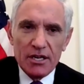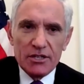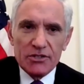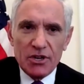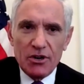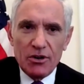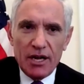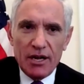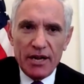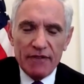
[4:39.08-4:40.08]

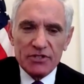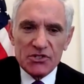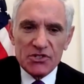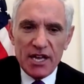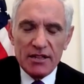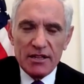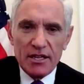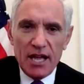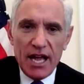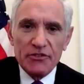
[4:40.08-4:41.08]
So I have to say
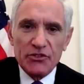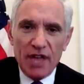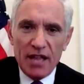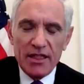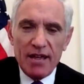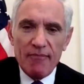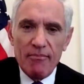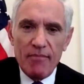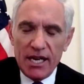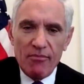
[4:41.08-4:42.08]
that I've said that
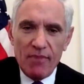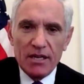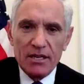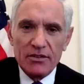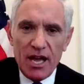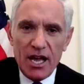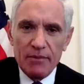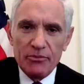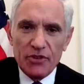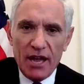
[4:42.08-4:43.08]
many, many
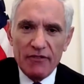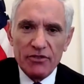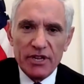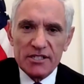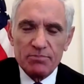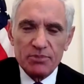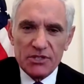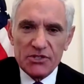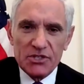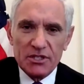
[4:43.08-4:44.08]
times. I've
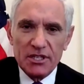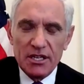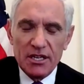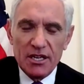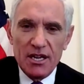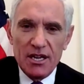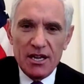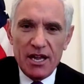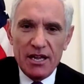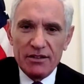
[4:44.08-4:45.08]
explicitly
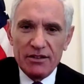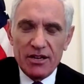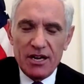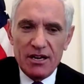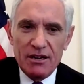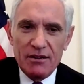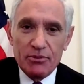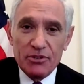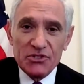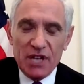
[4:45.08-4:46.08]
and
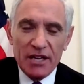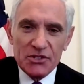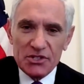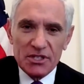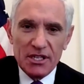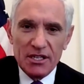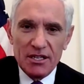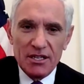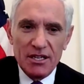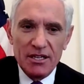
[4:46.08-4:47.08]

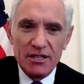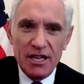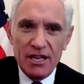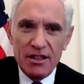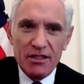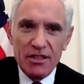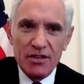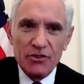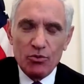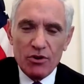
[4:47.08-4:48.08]
precisely in
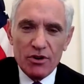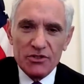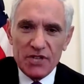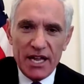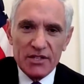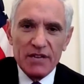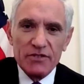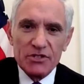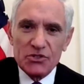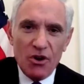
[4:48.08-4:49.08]
these words and
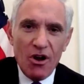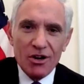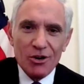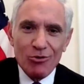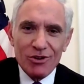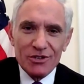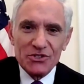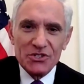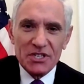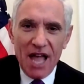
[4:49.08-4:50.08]
even stronger
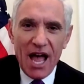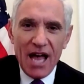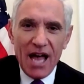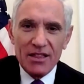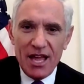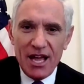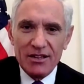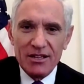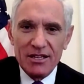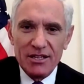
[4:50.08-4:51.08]
words denied
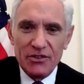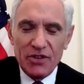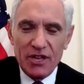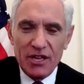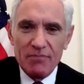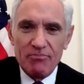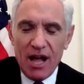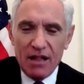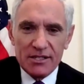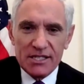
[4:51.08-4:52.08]
that is a
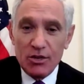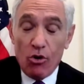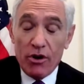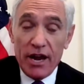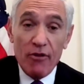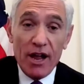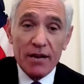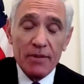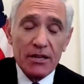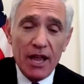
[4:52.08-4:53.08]
policy or a
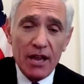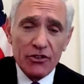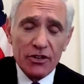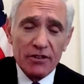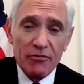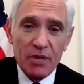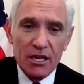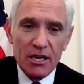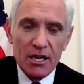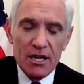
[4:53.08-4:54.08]
recommendation of
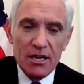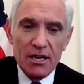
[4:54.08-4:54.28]
me